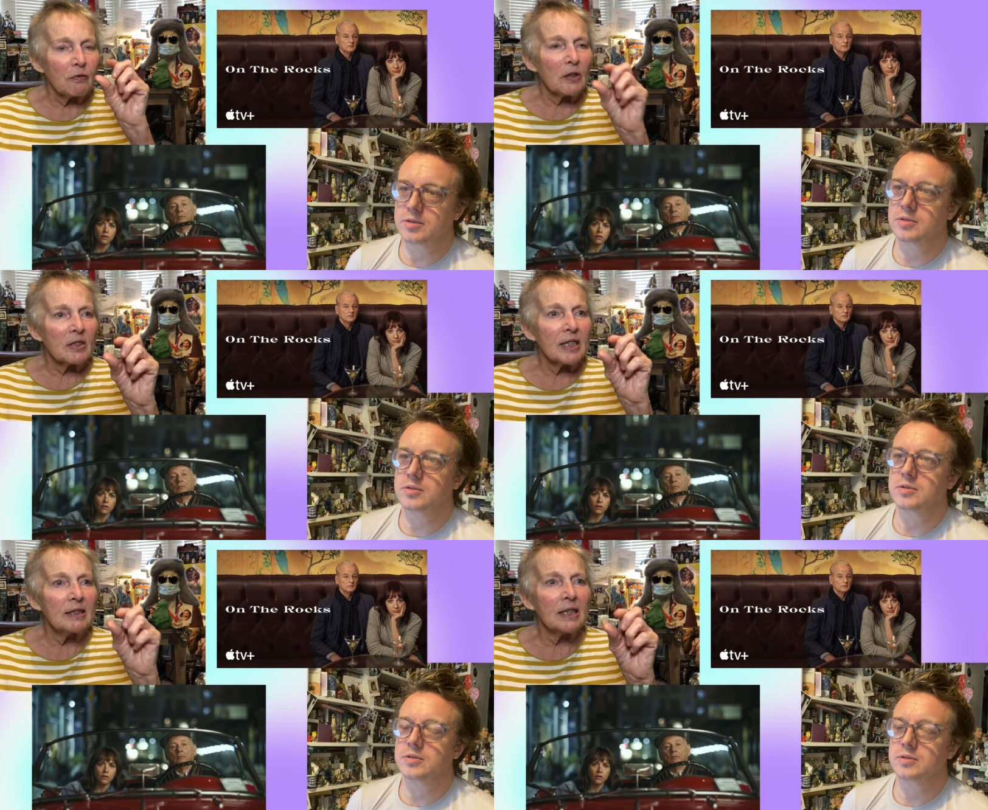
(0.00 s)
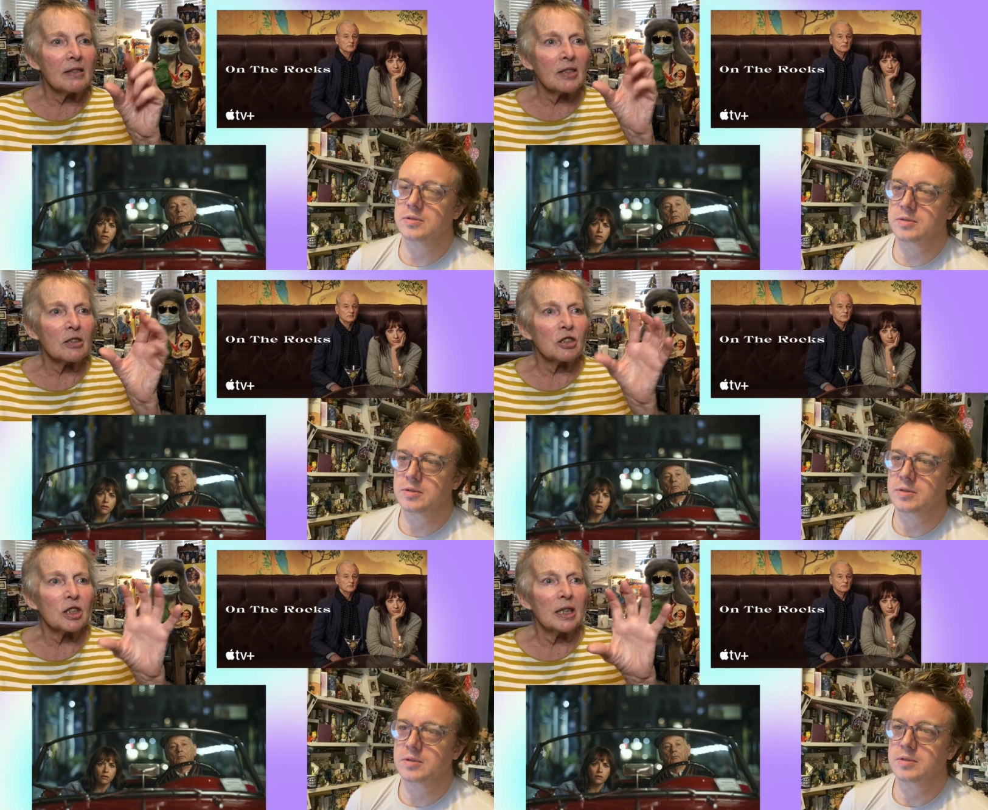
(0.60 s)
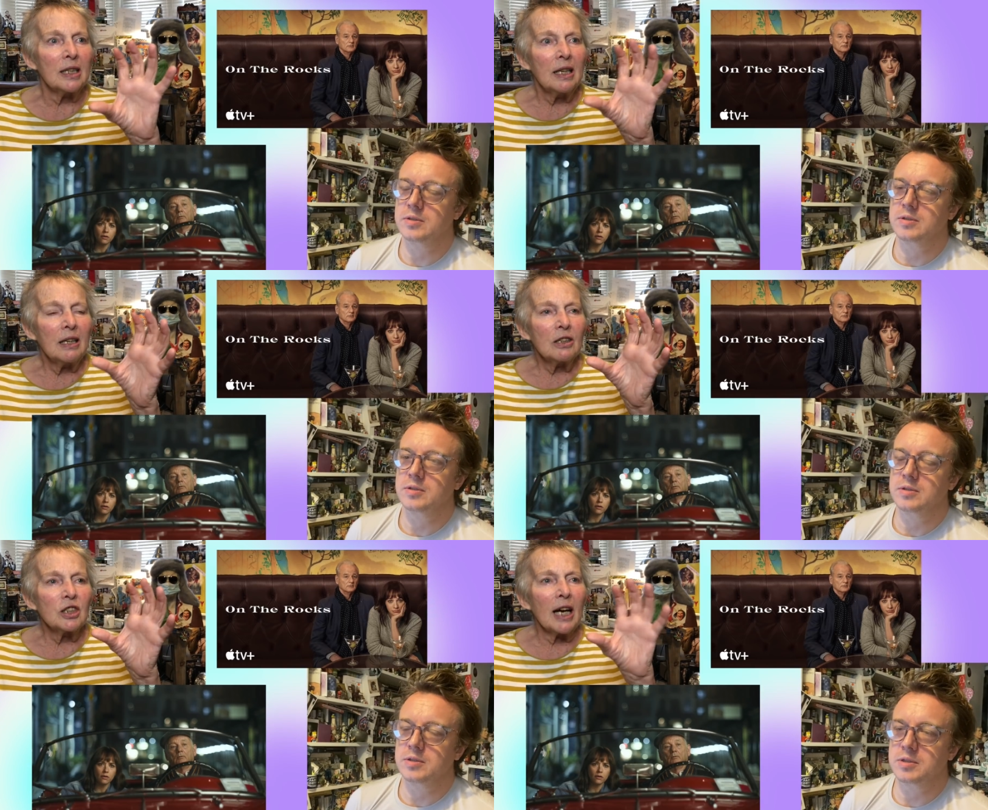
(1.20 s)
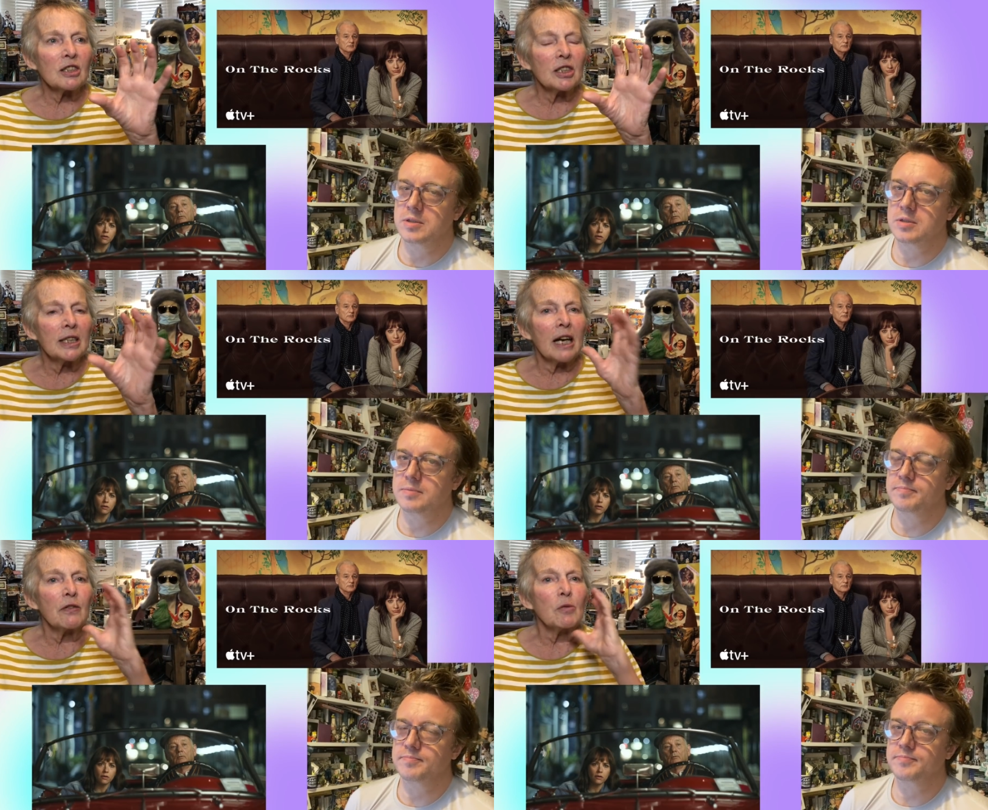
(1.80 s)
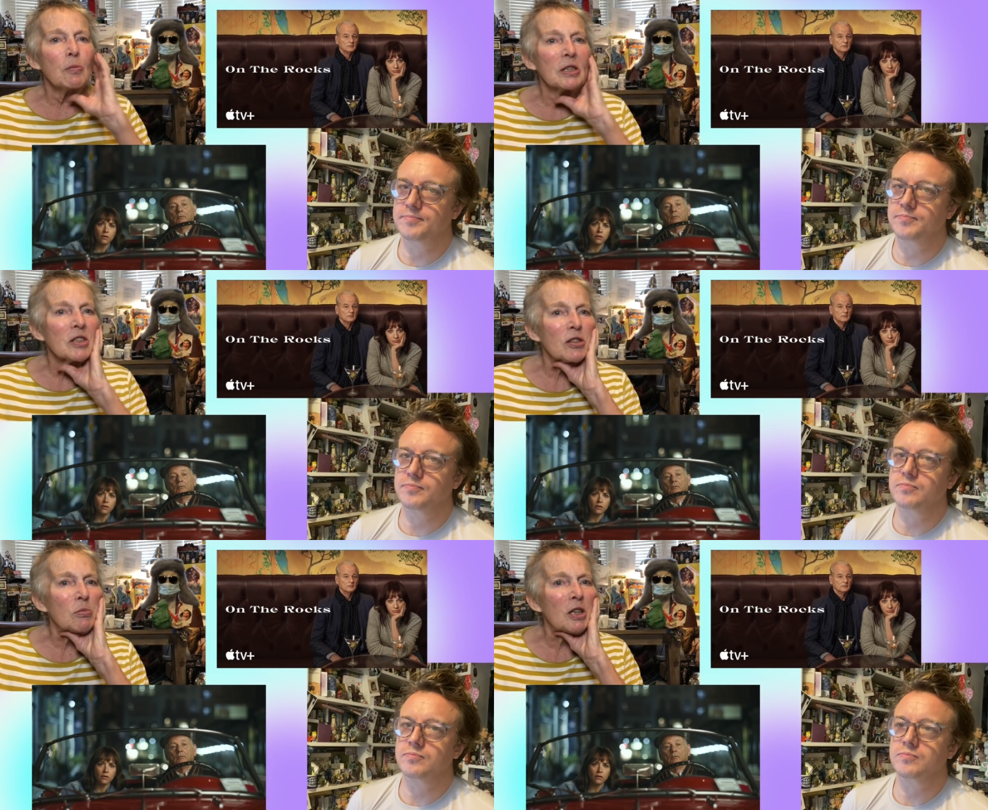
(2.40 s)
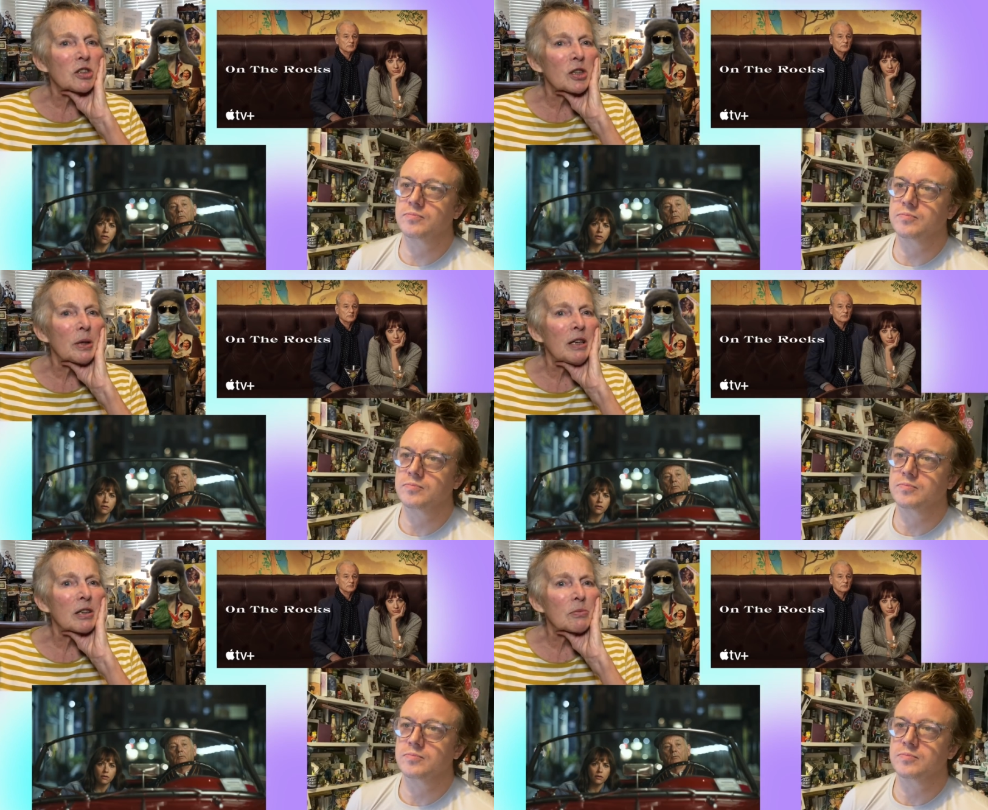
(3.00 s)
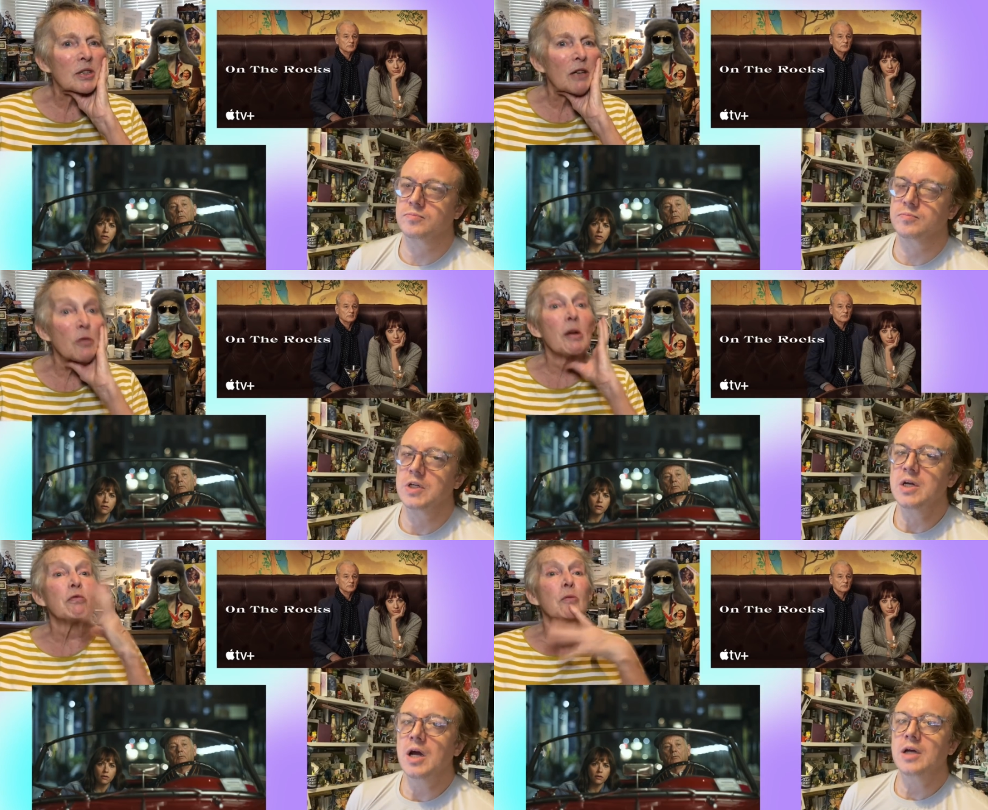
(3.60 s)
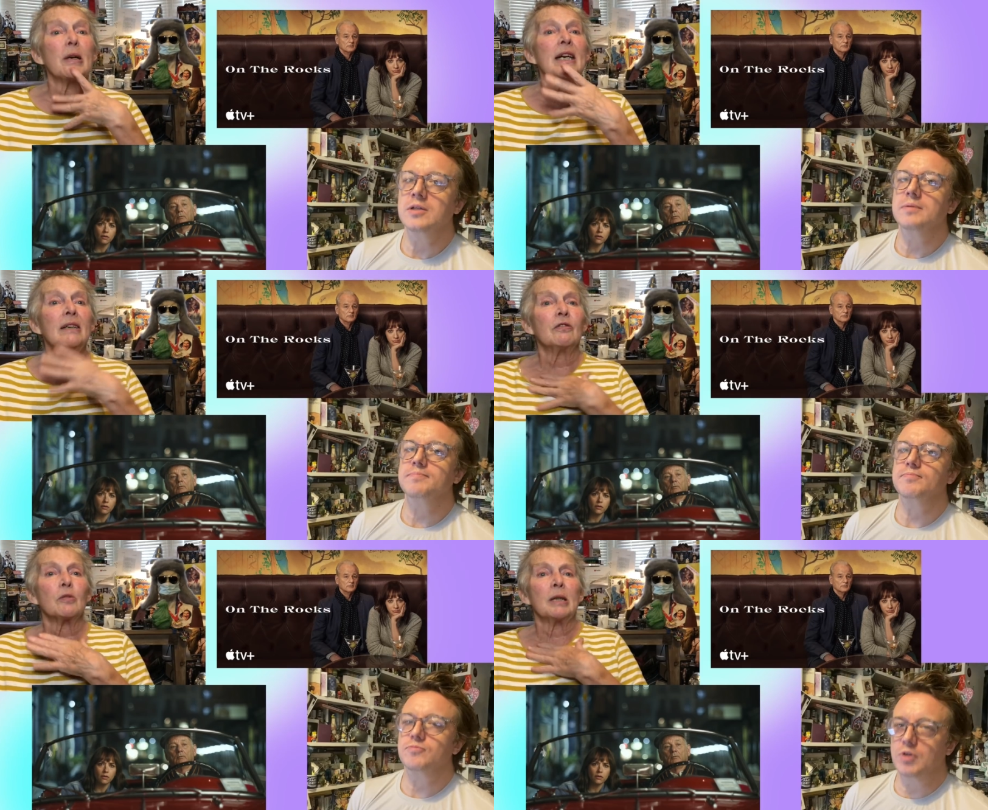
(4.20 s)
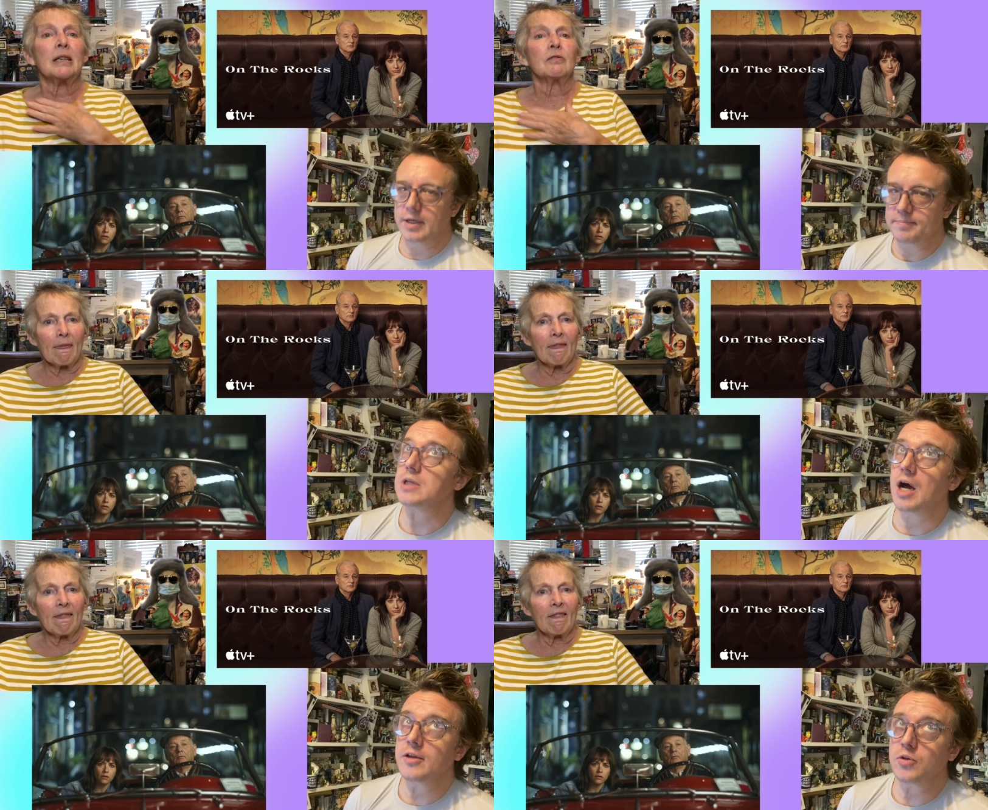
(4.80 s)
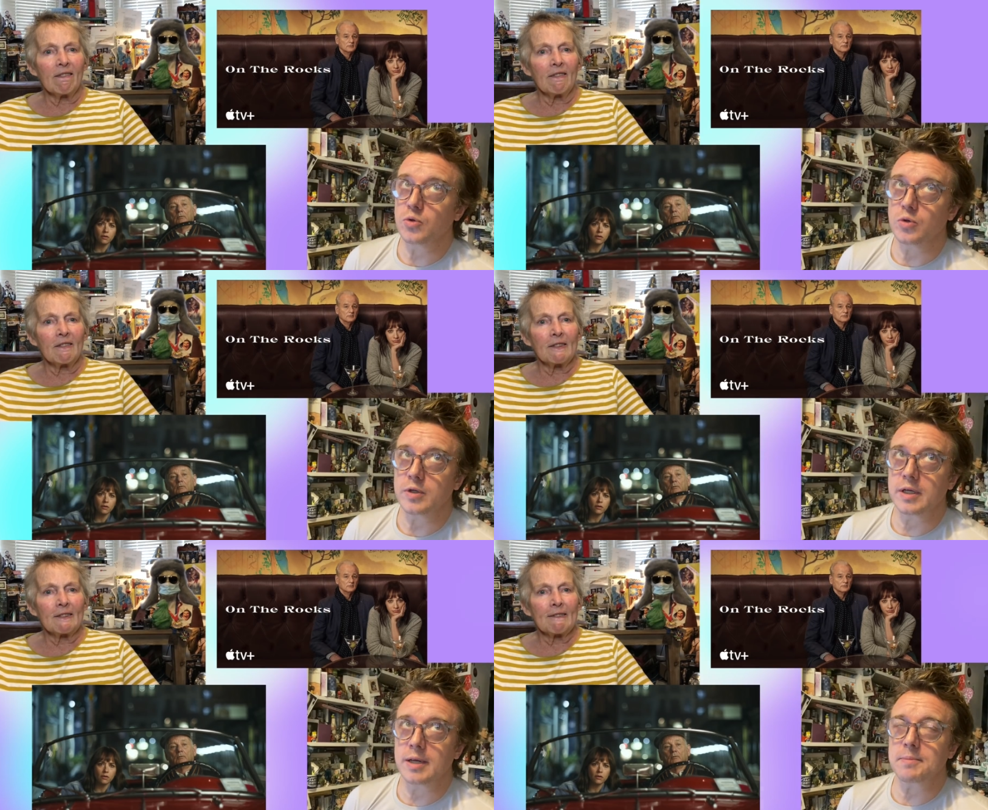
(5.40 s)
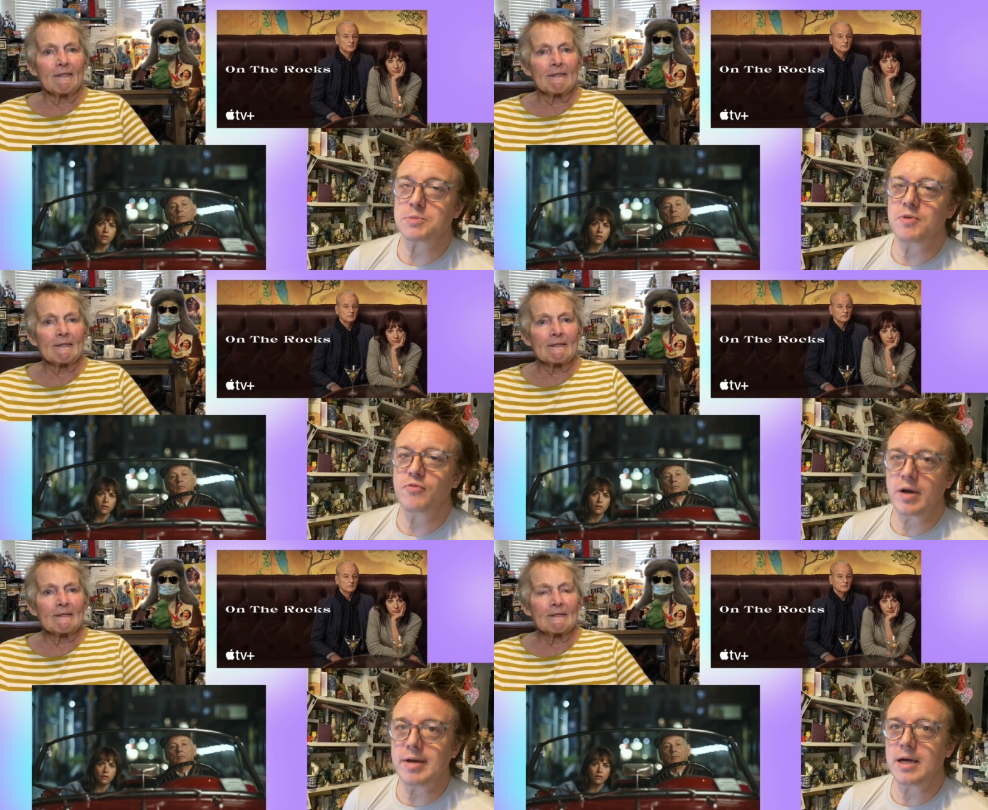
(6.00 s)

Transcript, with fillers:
Speaker 1: felt in this that she she actually gave him a bit too much, so he hung himself a bit. For me, for right?
Speaker 2: Me. I thought you know, it must be very